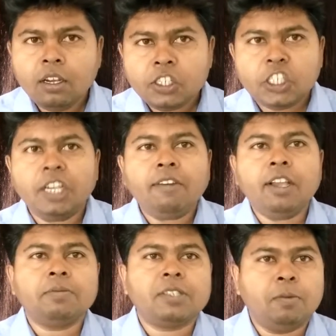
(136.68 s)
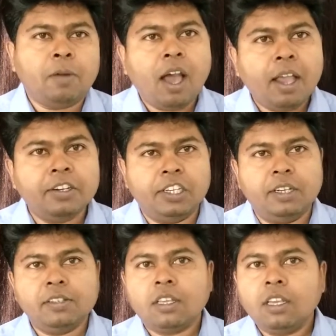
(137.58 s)
sharing of some
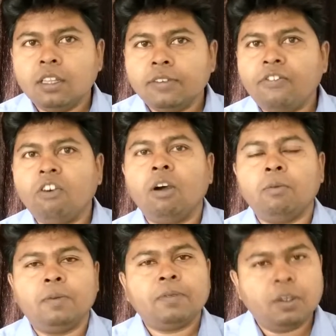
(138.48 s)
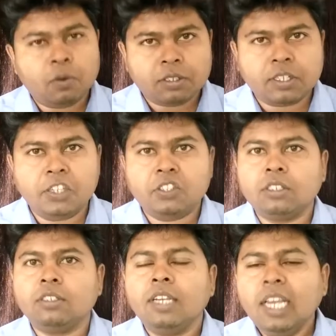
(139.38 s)
ideas in the form of
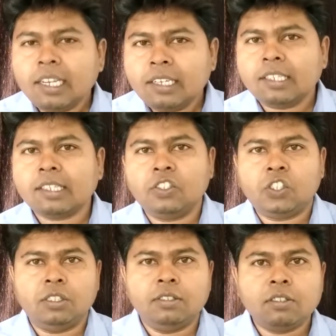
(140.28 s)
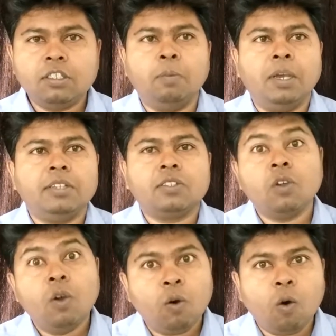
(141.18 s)
conversation, discussions, debates,
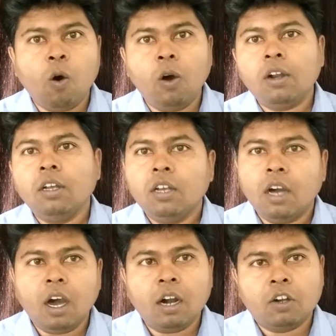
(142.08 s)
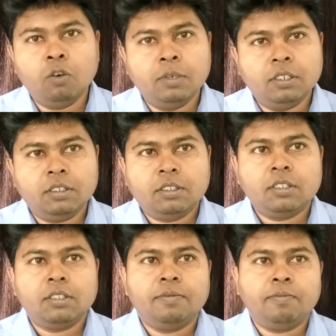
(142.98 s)
or arguments.
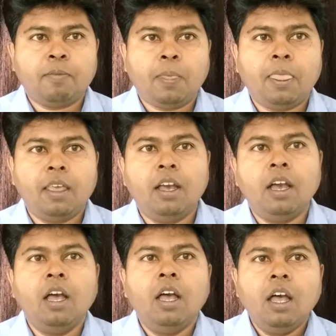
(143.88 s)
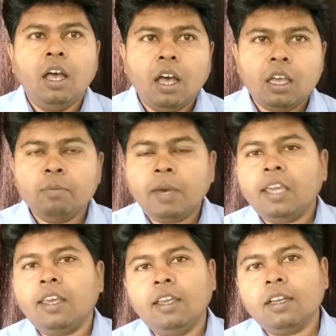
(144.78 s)
In
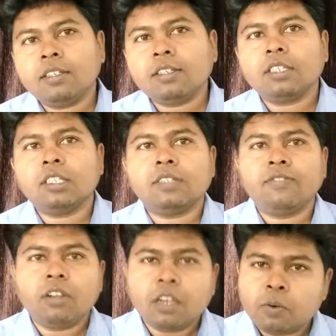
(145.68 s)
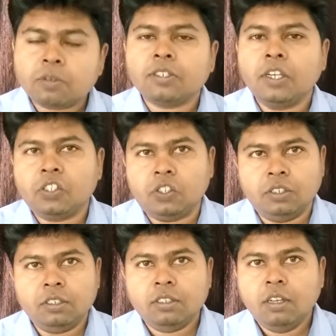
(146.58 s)
making a successful
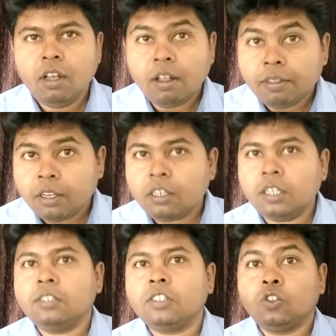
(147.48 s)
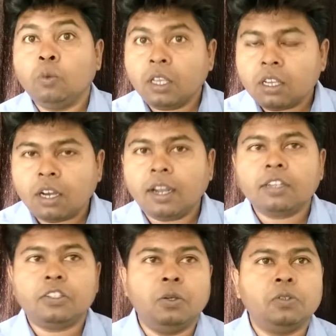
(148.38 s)
conversation, there needs to be
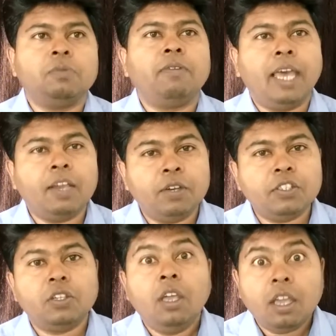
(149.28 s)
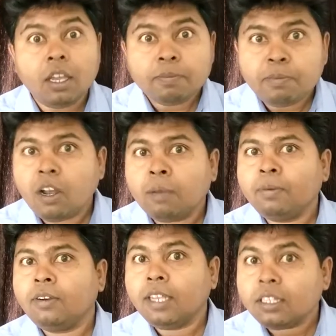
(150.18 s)
correct use of language and
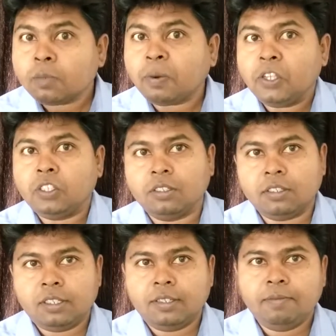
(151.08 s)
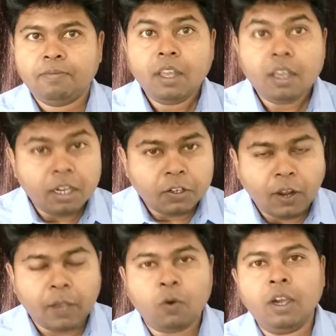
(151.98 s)
proper expressions. It
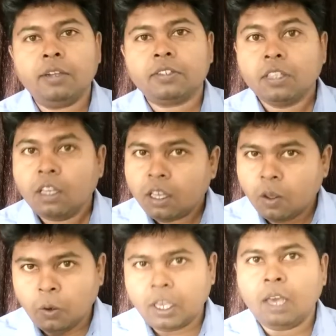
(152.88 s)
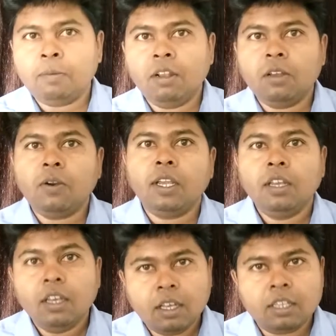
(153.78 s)
requires vocabulary,
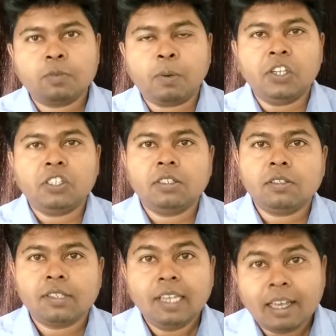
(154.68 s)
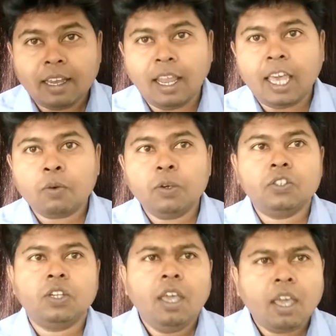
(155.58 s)
expressions,
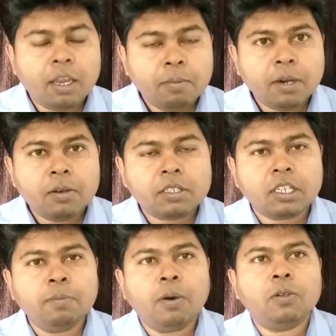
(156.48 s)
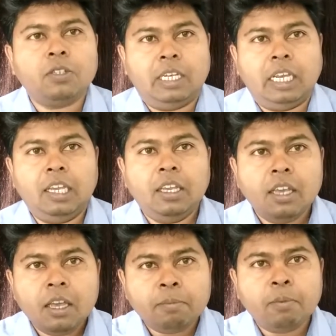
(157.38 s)
language, and most importantly,
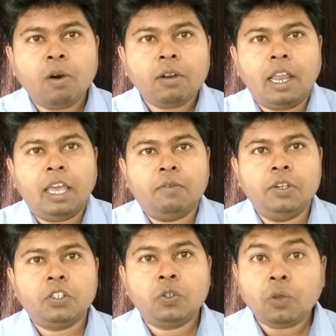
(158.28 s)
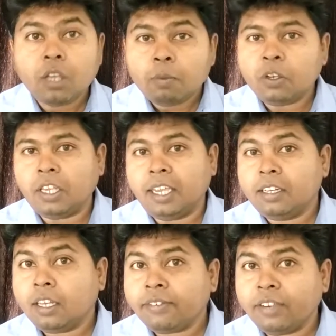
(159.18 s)
body language to
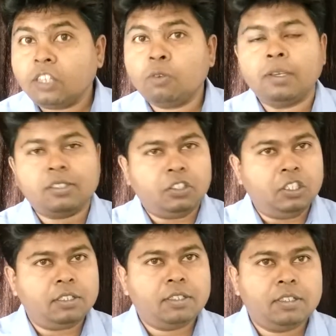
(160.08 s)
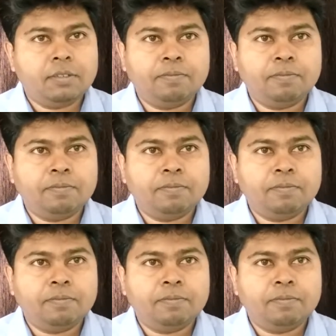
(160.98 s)
communicate effective messages.